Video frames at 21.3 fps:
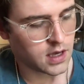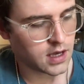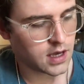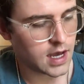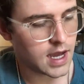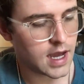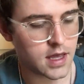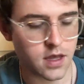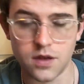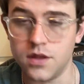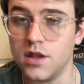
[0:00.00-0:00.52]

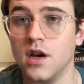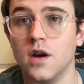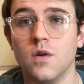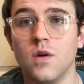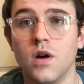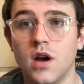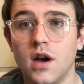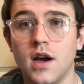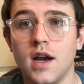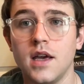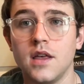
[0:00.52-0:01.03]
I
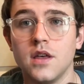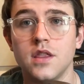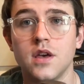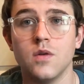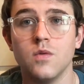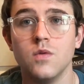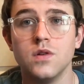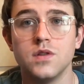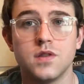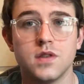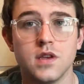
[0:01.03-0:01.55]
don't know.
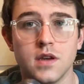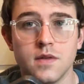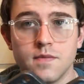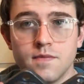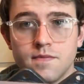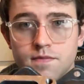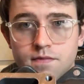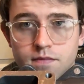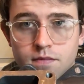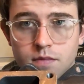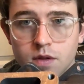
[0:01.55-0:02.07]
We'll see
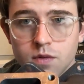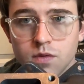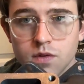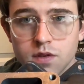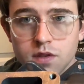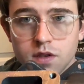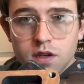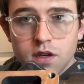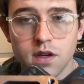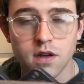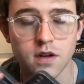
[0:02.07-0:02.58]

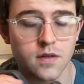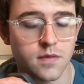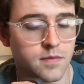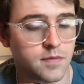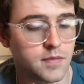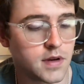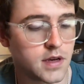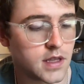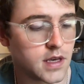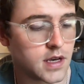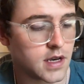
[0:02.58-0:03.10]
here.
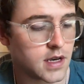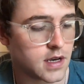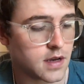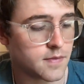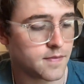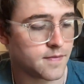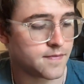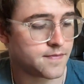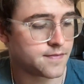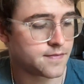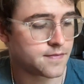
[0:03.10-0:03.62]

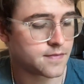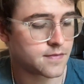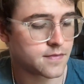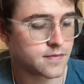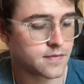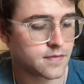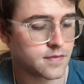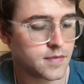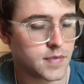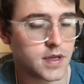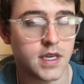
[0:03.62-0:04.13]
But
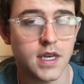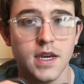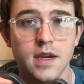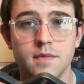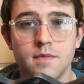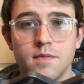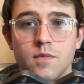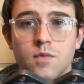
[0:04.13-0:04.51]
yeah,